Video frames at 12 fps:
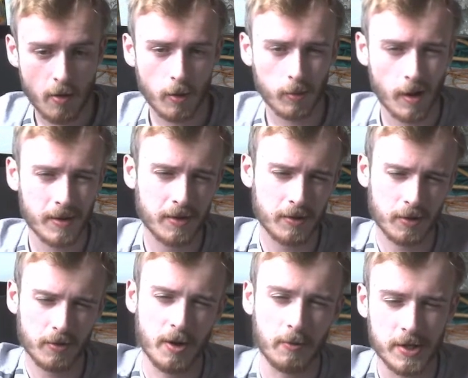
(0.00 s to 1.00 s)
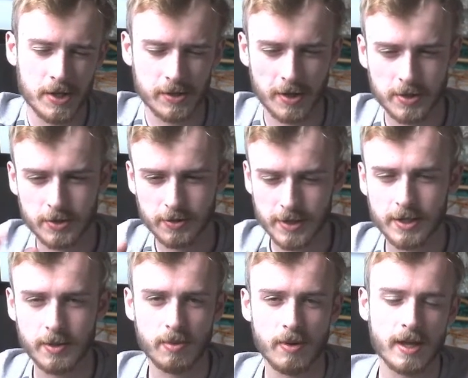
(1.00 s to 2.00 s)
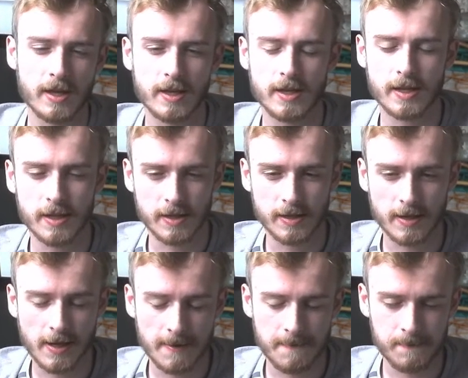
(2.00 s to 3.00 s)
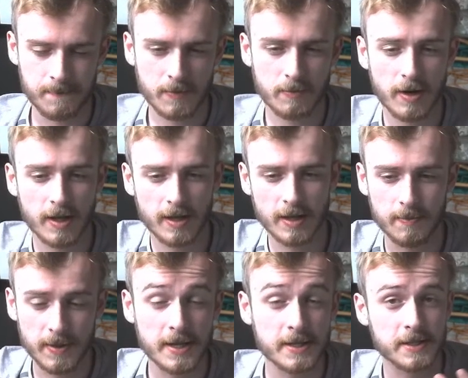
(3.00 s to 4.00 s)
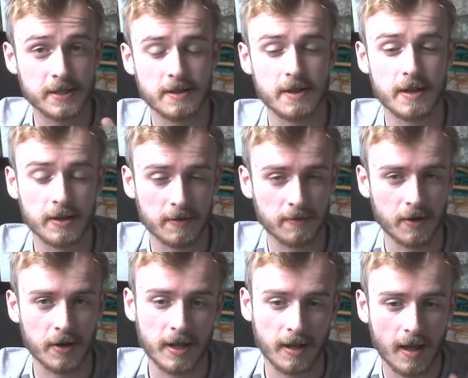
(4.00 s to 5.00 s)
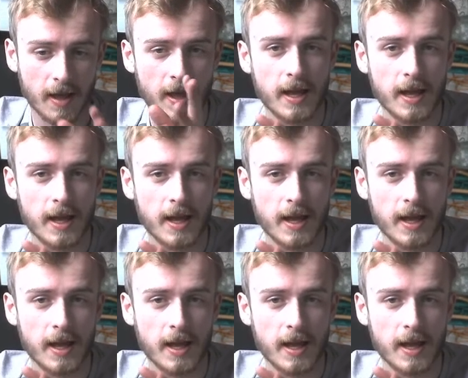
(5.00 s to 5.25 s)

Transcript: We'll probably do a little bit of restructuring, breaking it into pieces, and then converting